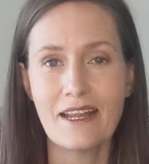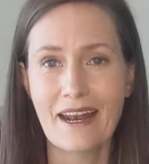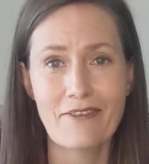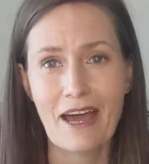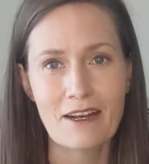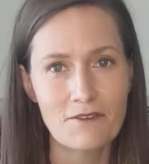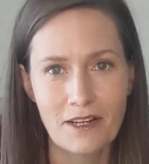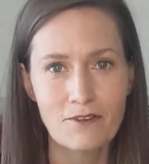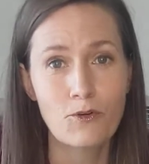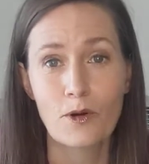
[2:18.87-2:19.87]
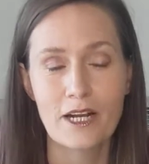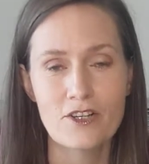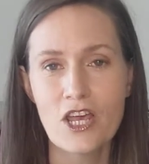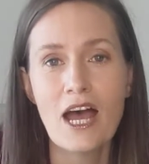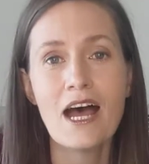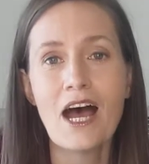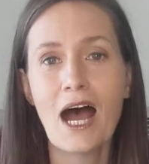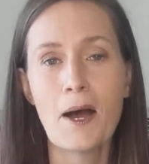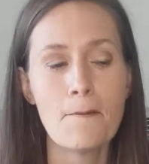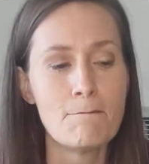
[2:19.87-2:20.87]
And I've had it for like 4 years.
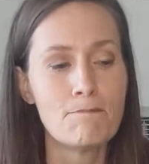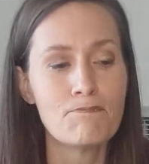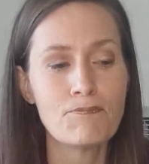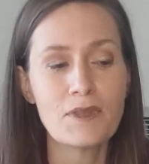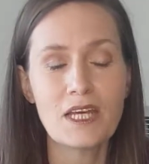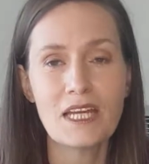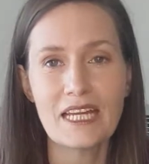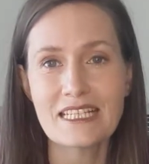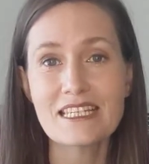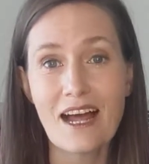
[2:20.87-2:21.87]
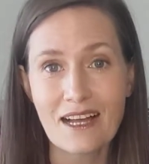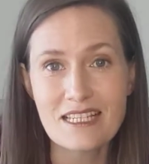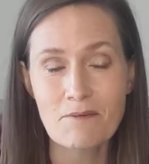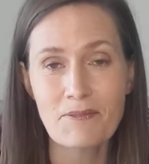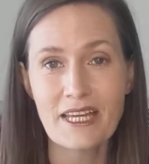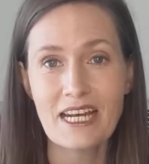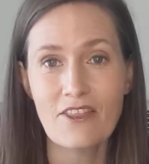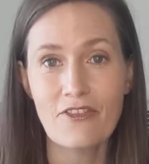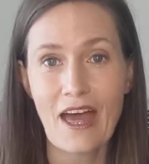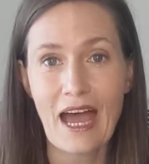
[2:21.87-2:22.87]
It's not
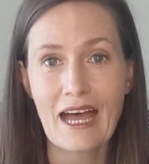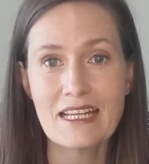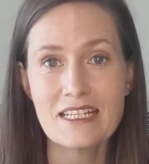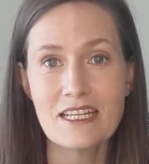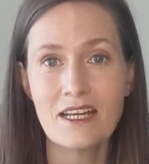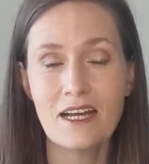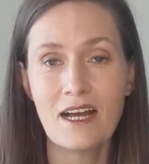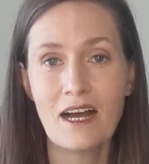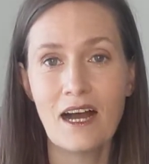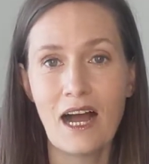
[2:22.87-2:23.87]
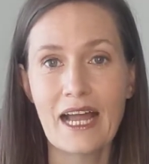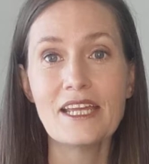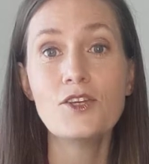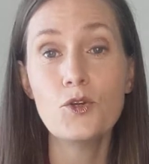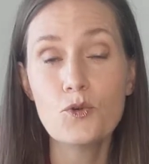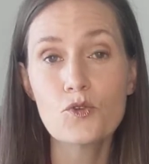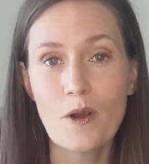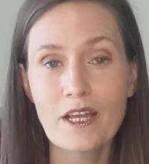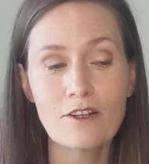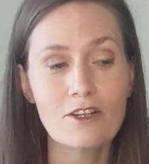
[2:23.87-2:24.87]
something that I use
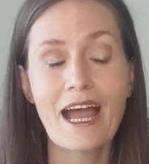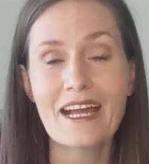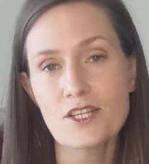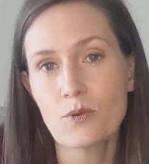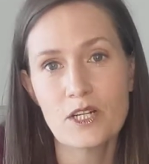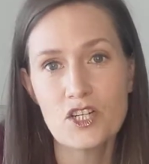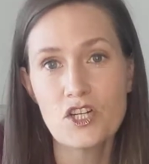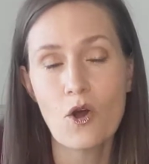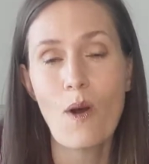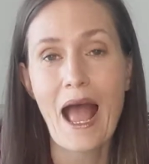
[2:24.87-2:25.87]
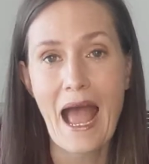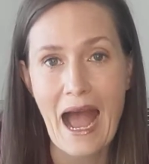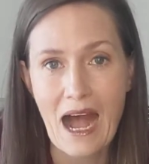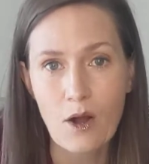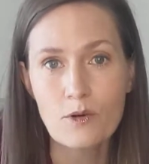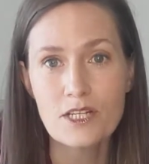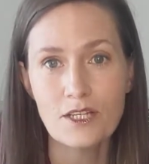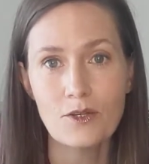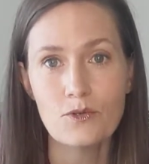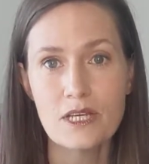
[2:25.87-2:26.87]
regularly. I just wanted to know how
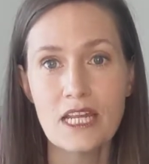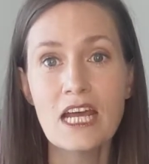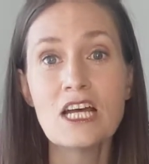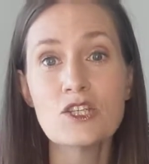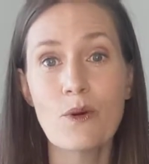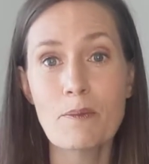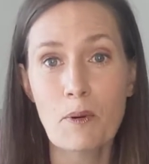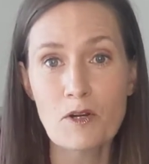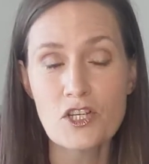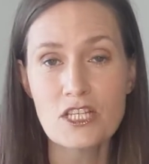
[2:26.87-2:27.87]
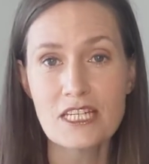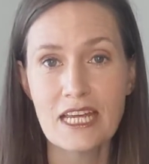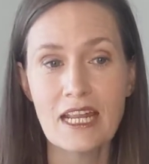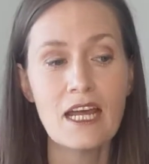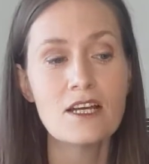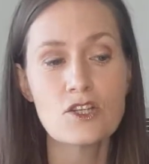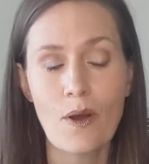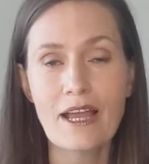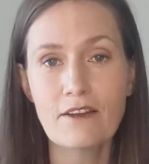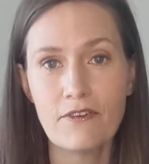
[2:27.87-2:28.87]
to use it. So I purchased it
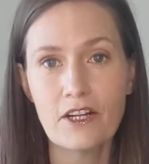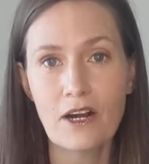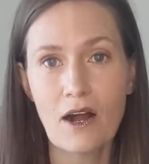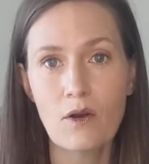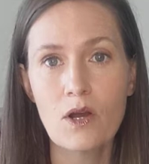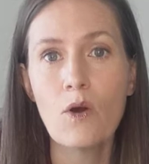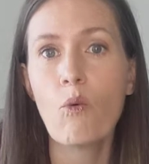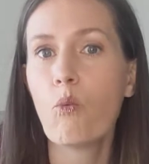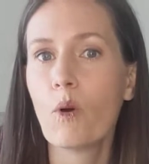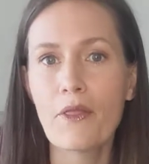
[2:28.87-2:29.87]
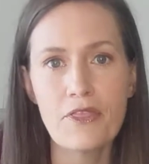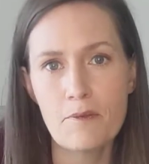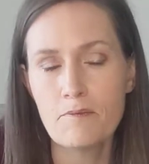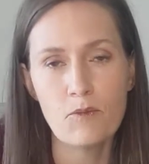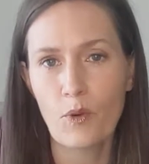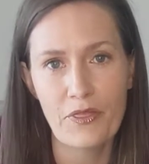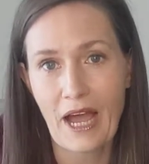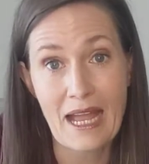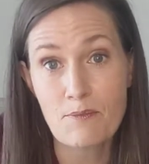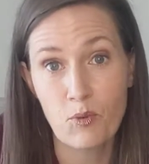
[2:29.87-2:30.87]
so I could figure out what the
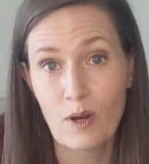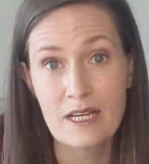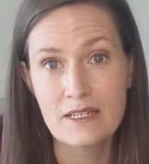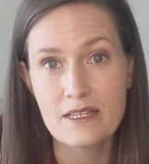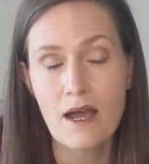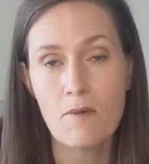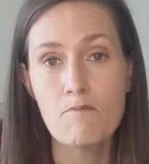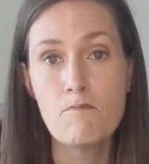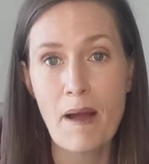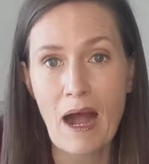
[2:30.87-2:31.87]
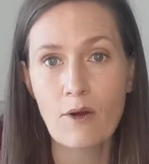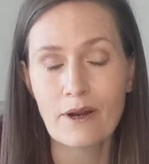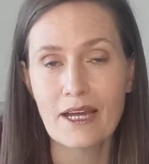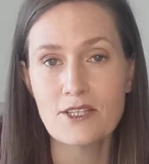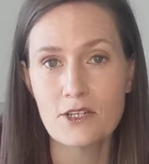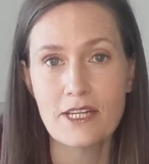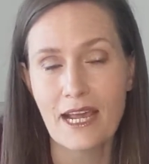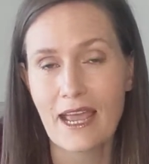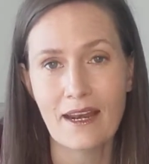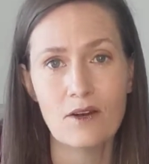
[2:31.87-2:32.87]
hype was about
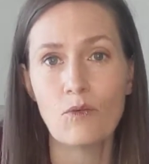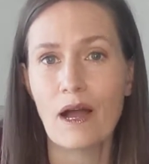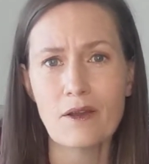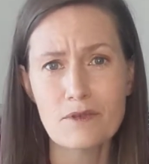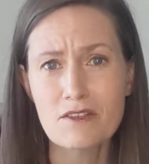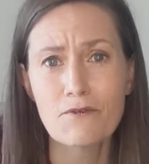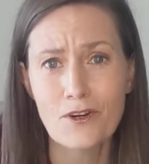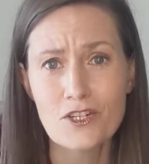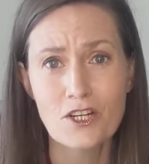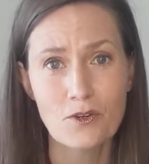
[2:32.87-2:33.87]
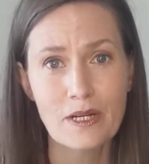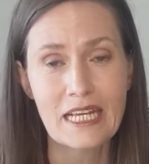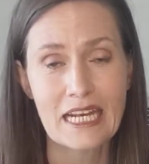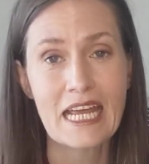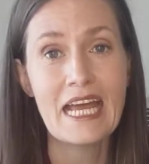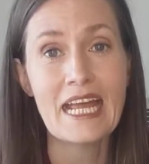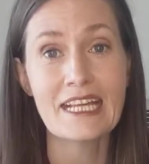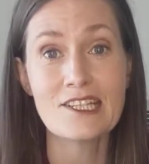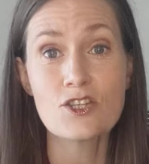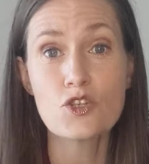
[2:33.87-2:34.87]
Isodecane and why it was the first ingredient
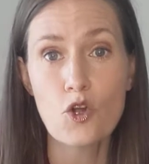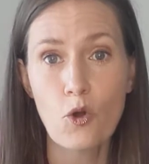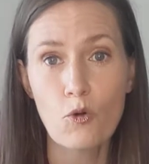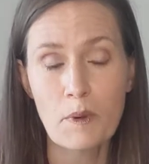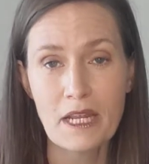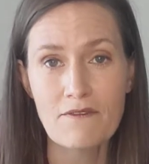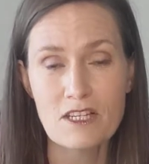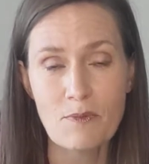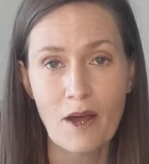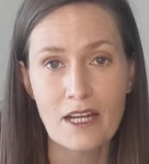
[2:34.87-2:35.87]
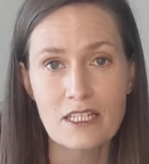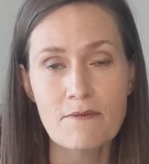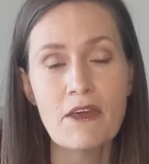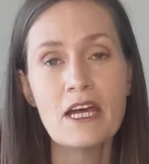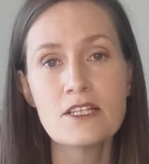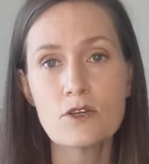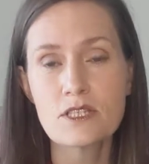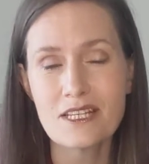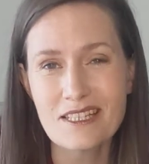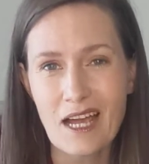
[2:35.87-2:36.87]
in so many of these products. So
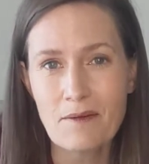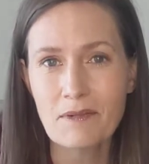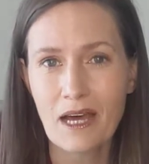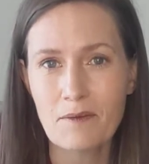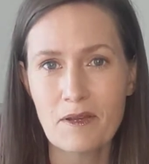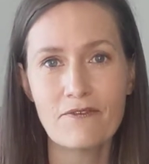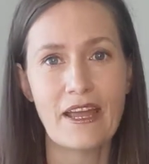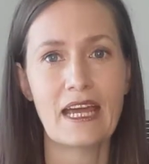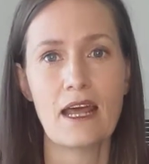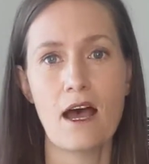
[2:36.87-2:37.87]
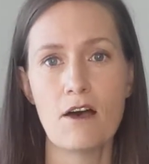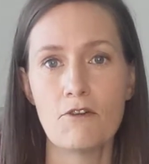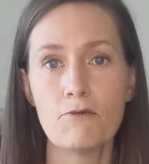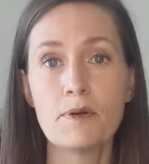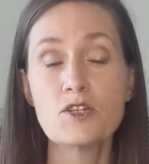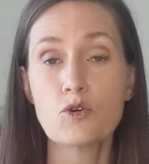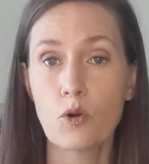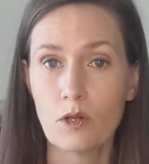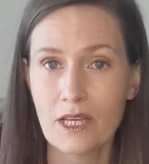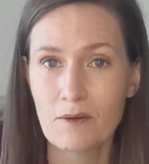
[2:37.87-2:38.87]
since I'm not a big fan of
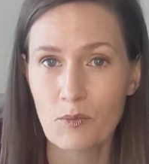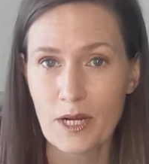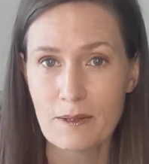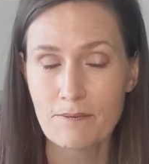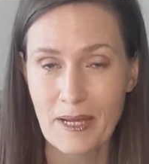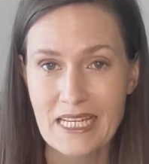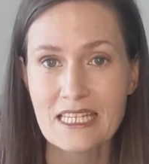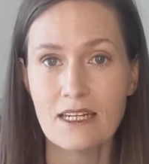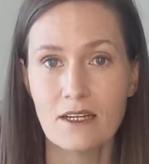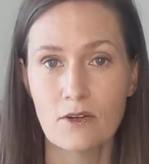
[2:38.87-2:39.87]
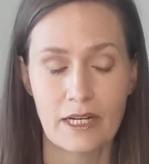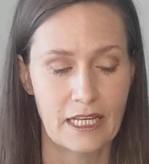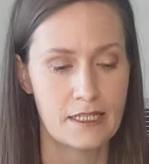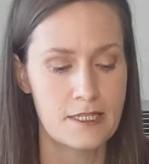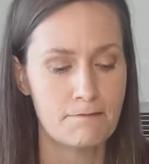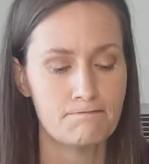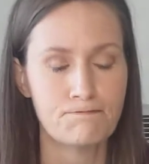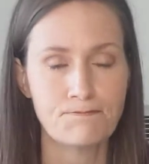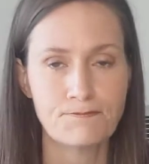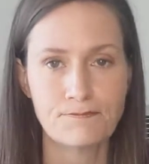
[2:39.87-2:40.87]
petroleum based ingredients,
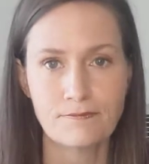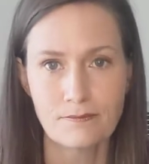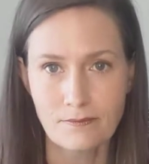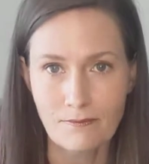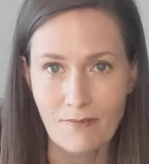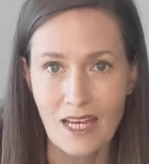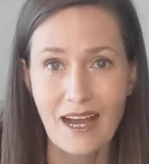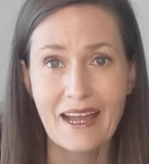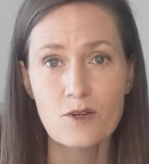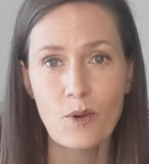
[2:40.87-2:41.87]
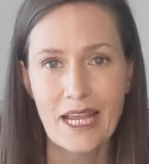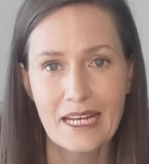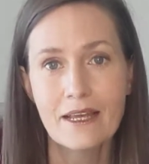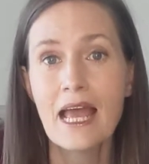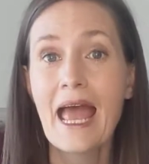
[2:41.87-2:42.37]
I had to wait